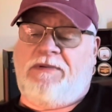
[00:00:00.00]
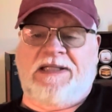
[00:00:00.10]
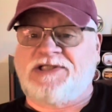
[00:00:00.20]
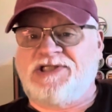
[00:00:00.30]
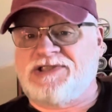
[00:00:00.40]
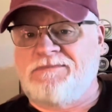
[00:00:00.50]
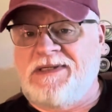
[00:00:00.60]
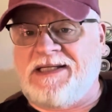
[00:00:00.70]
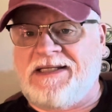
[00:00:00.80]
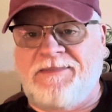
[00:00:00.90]
But that's just
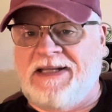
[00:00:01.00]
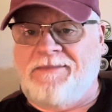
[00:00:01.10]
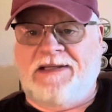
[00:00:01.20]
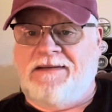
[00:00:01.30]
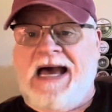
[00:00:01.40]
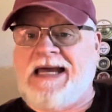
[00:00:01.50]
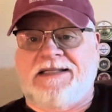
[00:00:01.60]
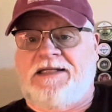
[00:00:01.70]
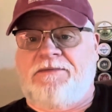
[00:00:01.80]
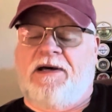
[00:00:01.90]
me. I'm not
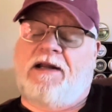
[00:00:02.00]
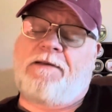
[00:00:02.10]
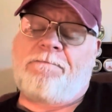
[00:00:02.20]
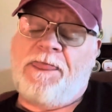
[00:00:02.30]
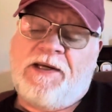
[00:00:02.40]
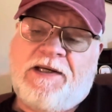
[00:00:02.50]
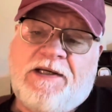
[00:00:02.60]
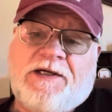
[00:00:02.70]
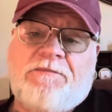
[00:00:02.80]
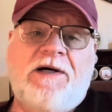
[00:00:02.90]
knocking anybody.
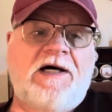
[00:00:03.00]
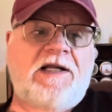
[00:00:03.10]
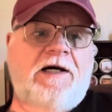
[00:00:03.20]
But